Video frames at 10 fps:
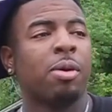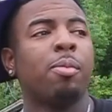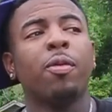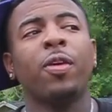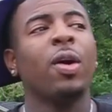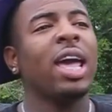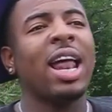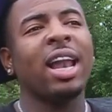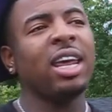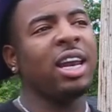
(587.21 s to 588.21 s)
But before that
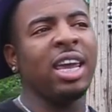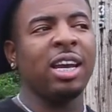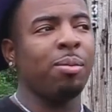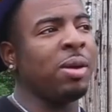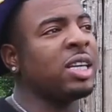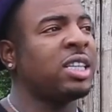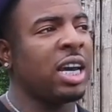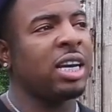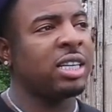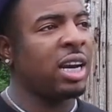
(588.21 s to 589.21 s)
I did an in a mix
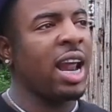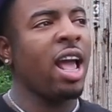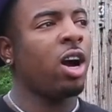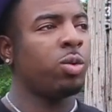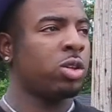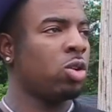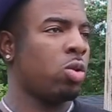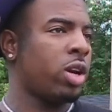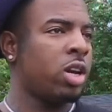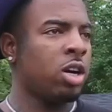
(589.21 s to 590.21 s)
challenge and that hoe was
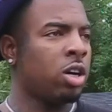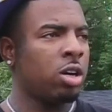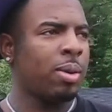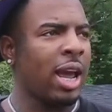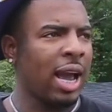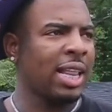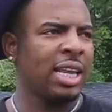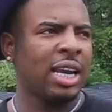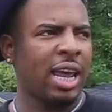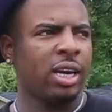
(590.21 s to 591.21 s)
going dumb. Like I
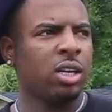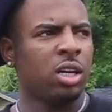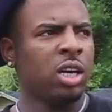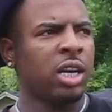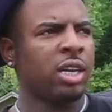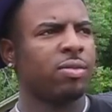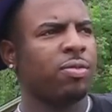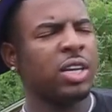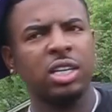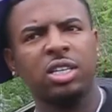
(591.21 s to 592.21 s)
think like
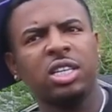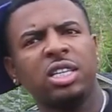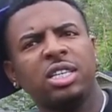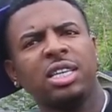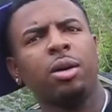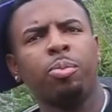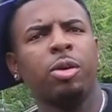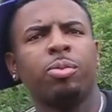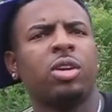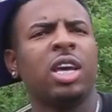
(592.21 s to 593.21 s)
150, 67
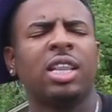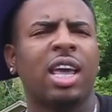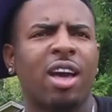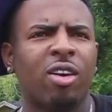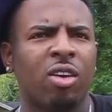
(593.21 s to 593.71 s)
people did that